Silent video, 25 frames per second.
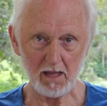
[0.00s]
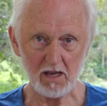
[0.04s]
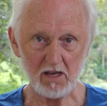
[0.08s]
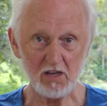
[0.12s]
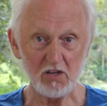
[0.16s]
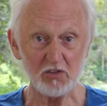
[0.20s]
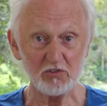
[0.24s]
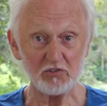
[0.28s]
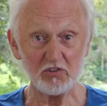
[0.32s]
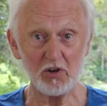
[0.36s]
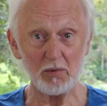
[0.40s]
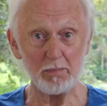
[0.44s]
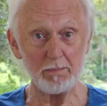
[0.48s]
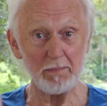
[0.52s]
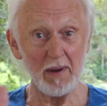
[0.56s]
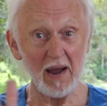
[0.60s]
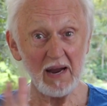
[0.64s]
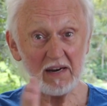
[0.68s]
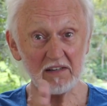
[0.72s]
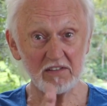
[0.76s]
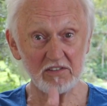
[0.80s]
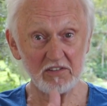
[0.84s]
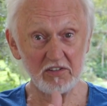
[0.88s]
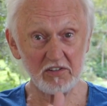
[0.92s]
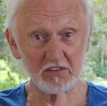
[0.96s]
So
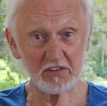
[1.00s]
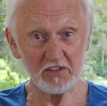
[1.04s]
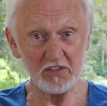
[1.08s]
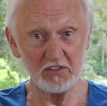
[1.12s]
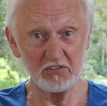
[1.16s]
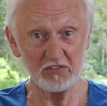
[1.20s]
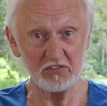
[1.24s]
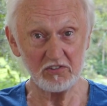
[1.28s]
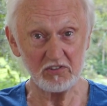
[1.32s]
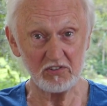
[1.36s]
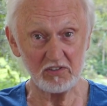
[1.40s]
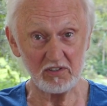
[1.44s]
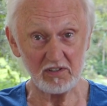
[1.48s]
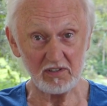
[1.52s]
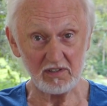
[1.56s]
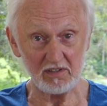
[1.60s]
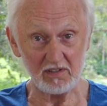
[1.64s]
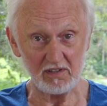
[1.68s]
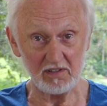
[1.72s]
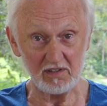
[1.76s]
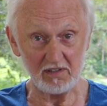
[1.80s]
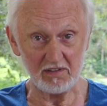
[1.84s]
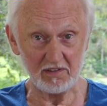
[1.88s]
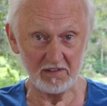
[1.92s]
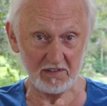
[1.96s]
back to this
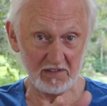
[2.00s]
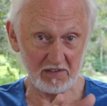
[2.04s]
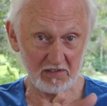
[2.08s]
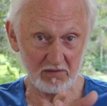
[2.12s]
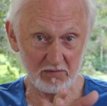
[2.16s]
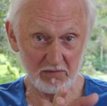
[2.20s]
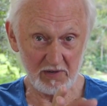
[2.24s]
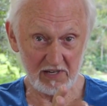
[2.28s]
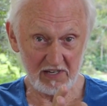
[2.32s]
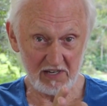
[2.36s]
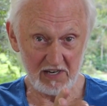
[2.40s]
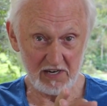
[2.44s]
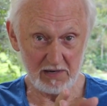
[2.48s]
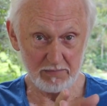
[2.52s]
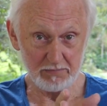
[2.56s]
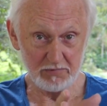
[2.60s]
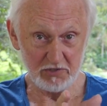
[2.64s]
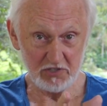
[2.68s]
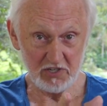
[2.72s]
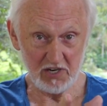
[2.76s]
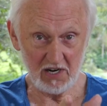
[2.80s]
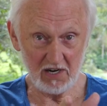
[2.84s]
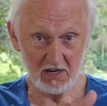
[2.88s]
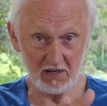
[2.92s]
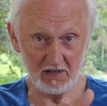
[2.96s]
thing we keep
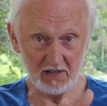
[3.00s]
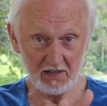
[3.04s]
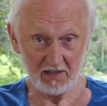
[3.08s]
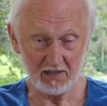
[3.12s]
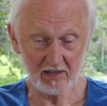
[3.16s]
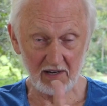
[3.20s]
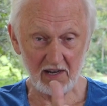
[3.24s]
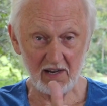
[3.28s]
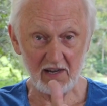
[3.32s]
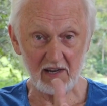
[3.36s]
sharing.